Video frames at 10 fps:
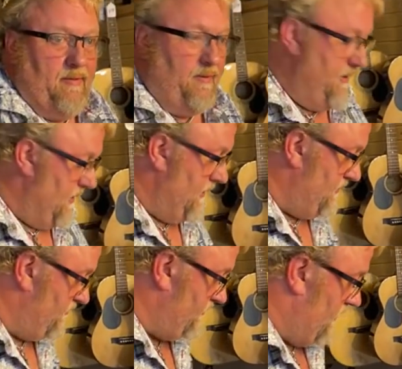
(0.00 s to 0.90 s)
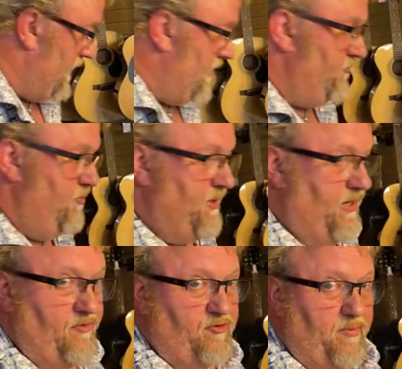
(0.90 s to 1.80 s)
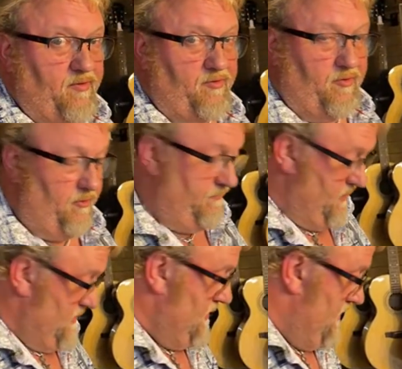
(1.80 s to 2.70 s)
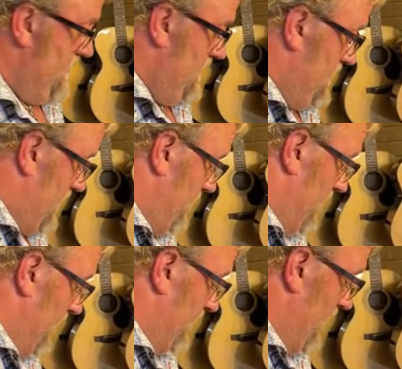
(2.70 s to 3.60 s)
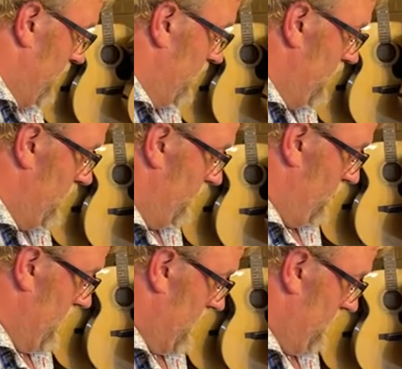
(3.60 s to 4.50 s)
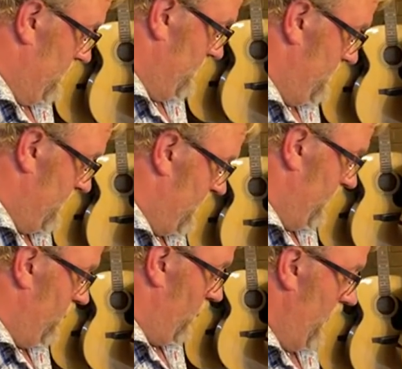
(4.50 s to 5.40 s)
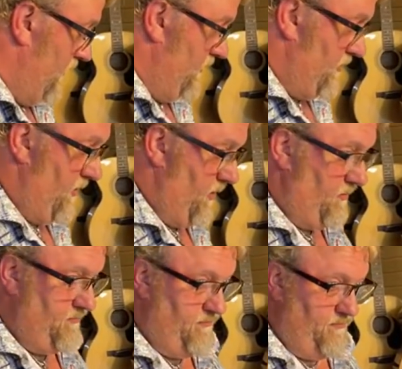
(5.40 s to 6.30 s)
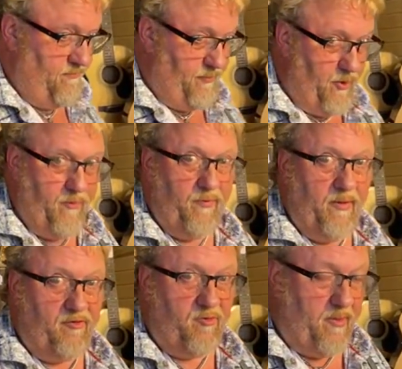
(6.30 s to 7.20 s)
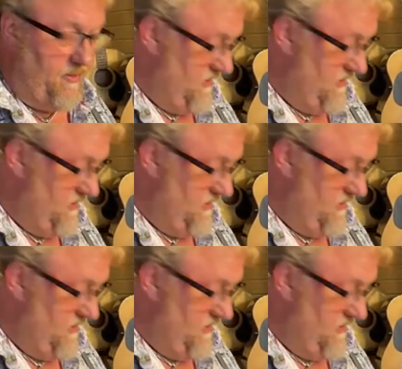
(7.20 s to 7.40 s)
I have too many instruments, so I'm going to let that one go as well. That's a great guitar. Beautiful instrument.